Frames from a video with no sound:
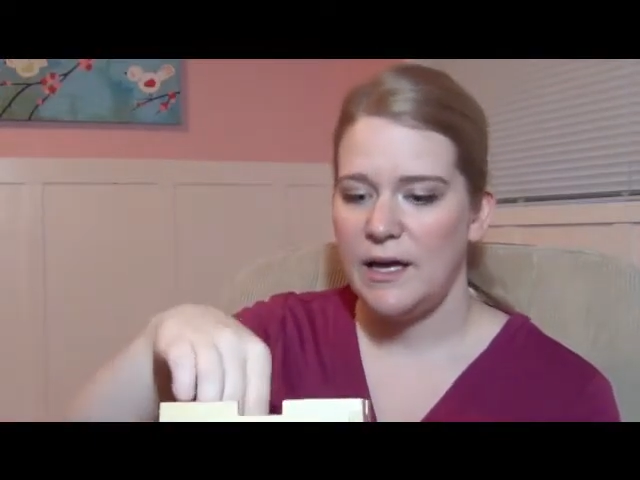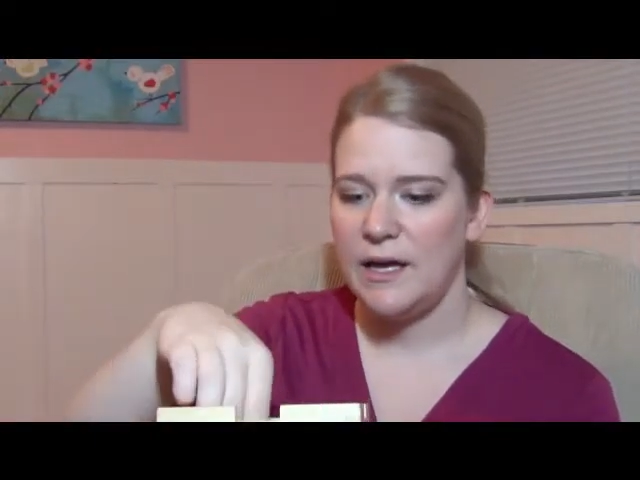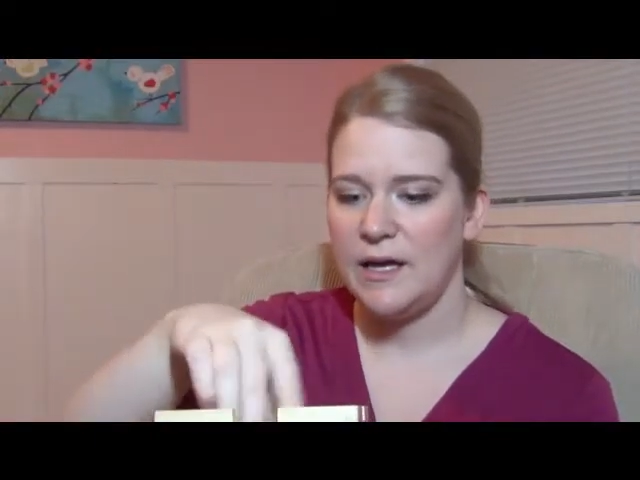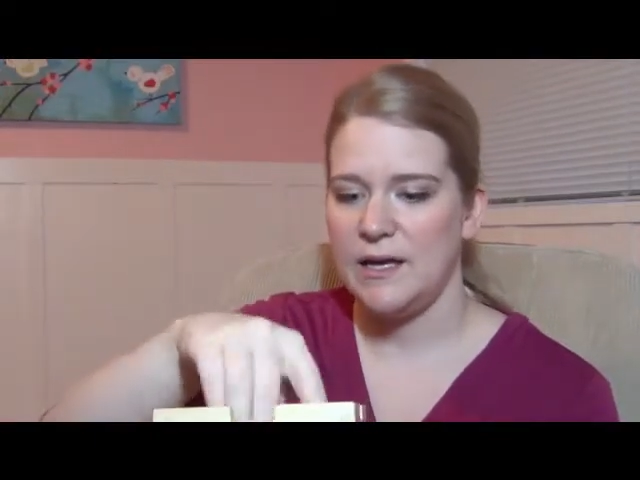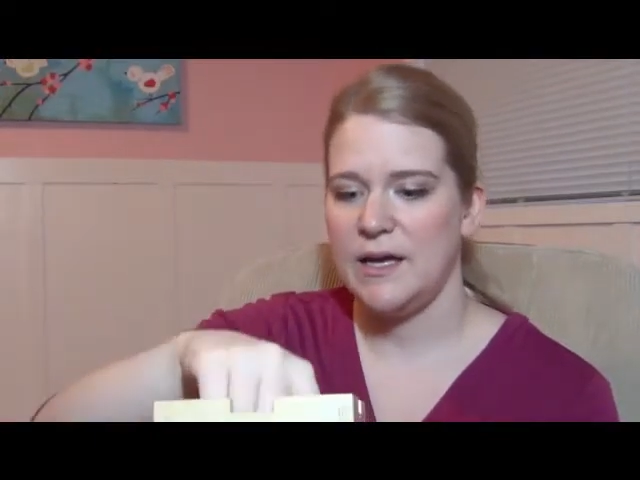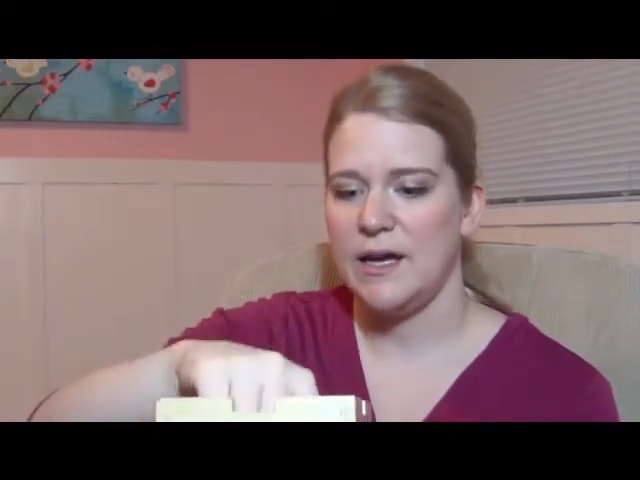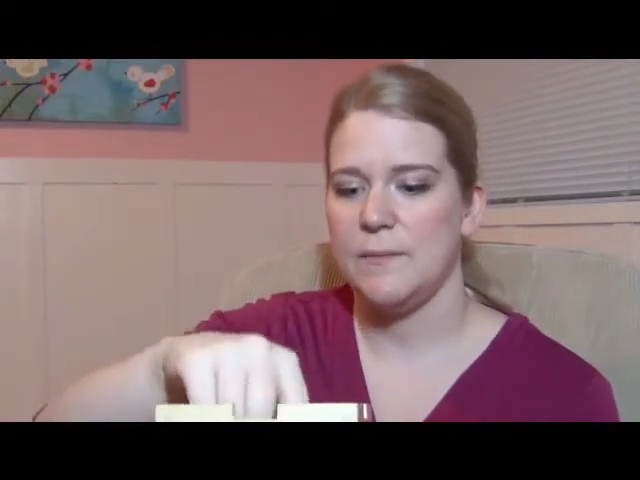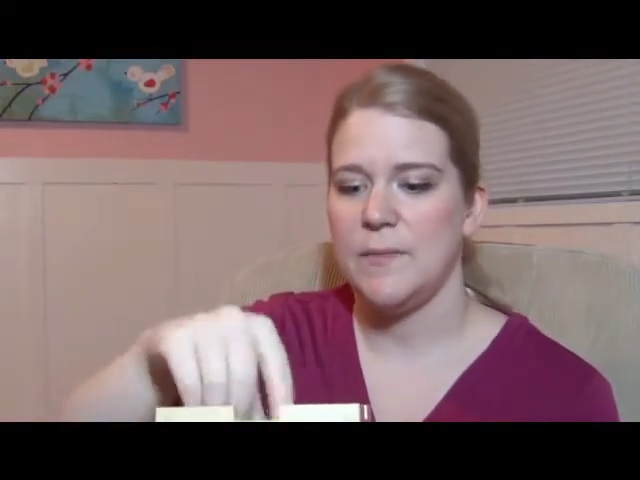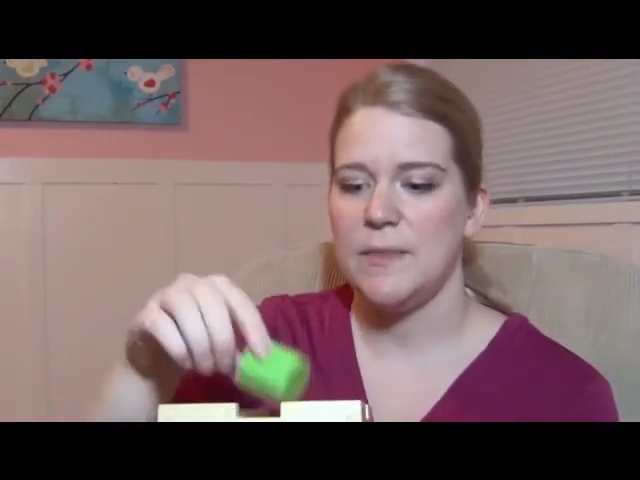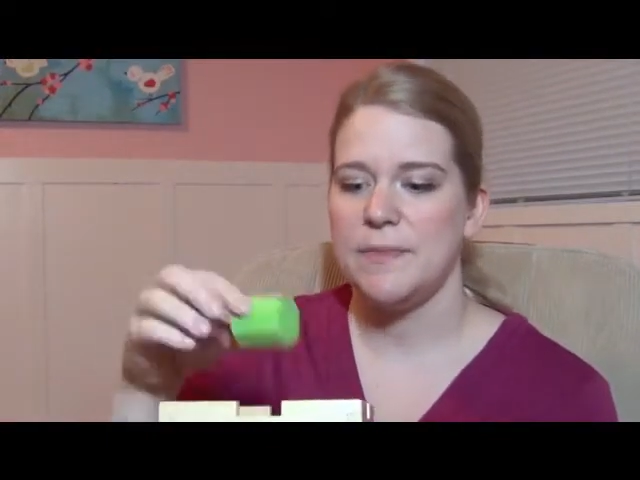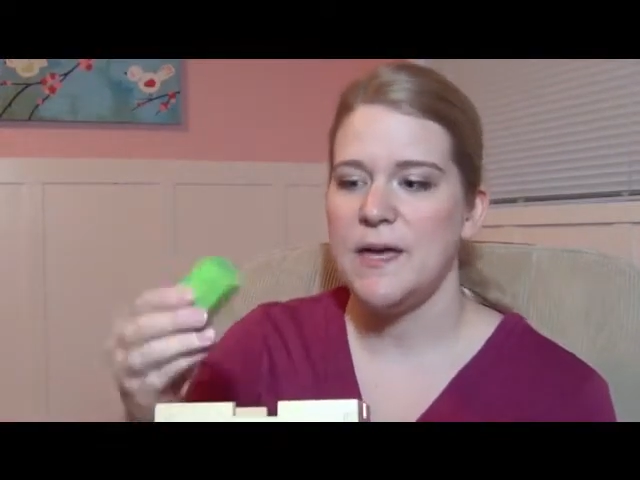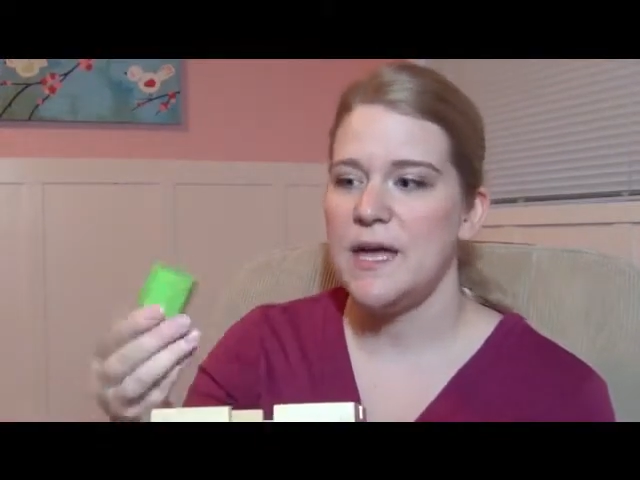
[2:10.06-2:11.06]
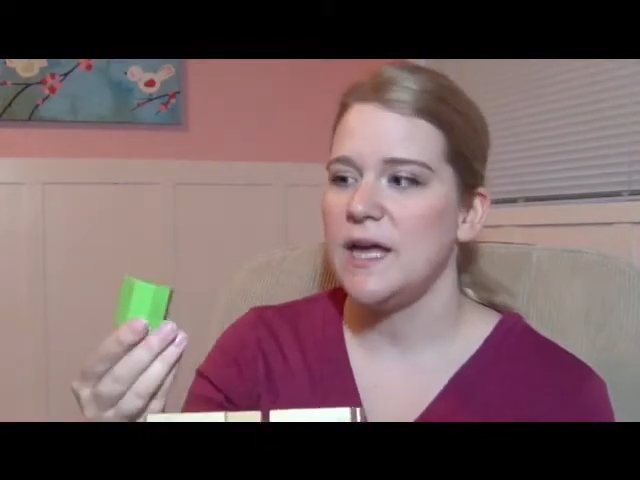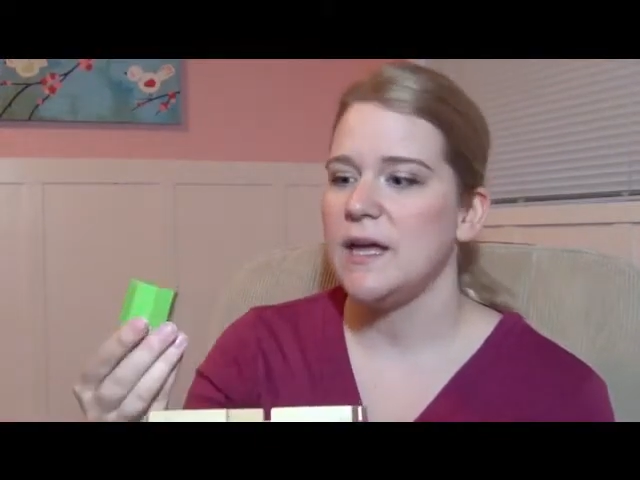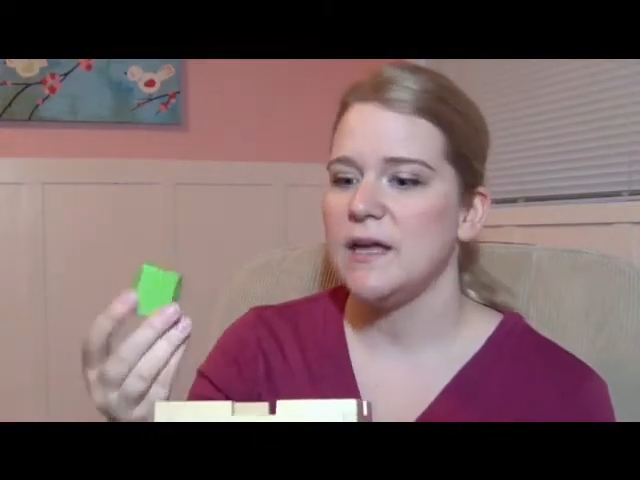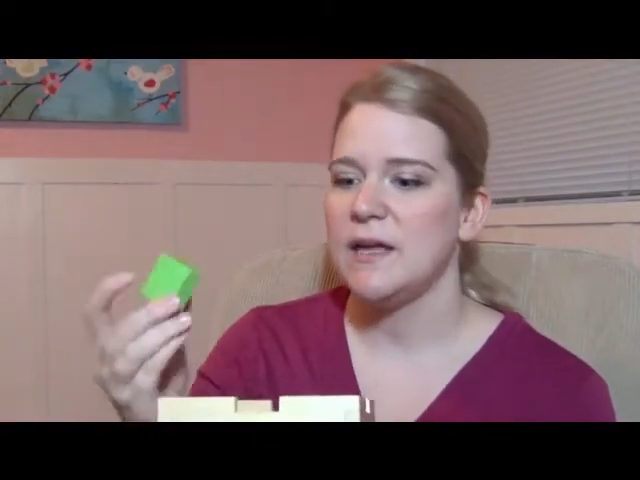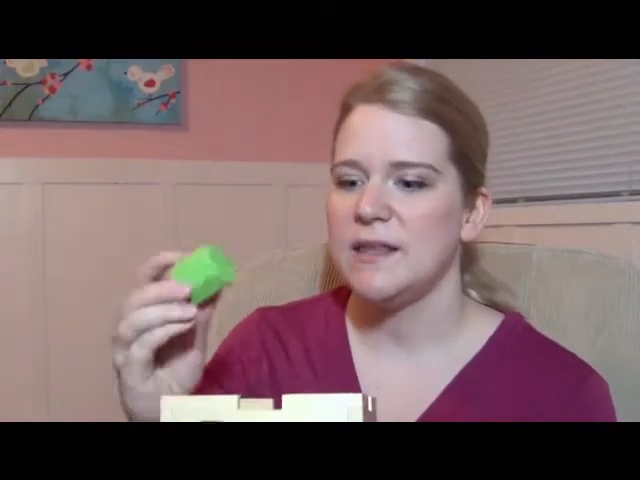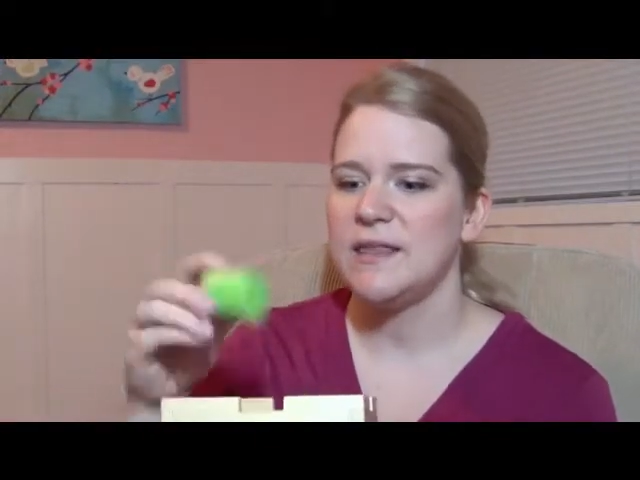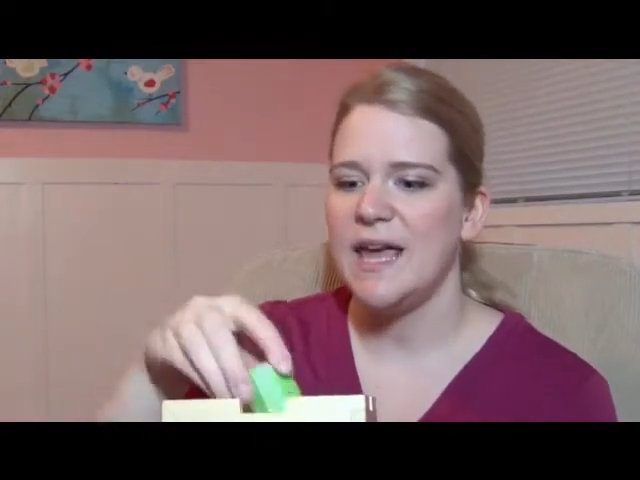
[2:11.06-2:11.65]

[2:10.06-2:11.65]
And they